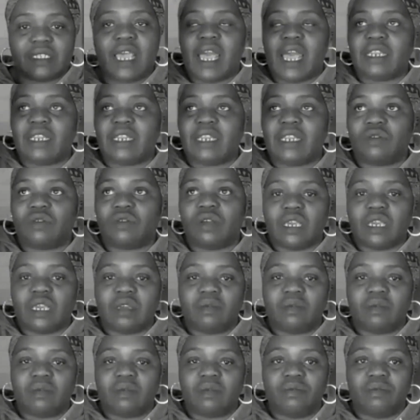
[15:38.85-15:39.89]
and you click
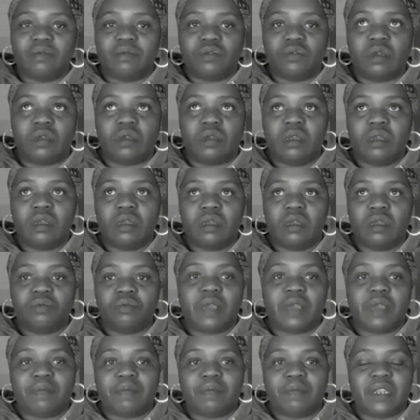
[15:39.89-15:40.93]
book
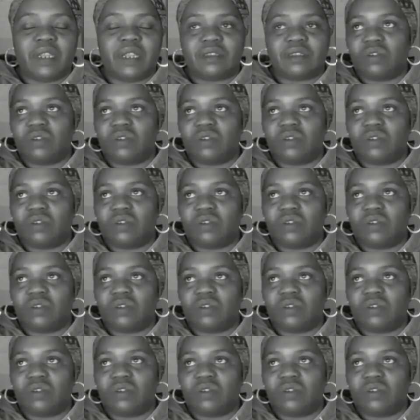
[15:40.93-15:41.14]
my place.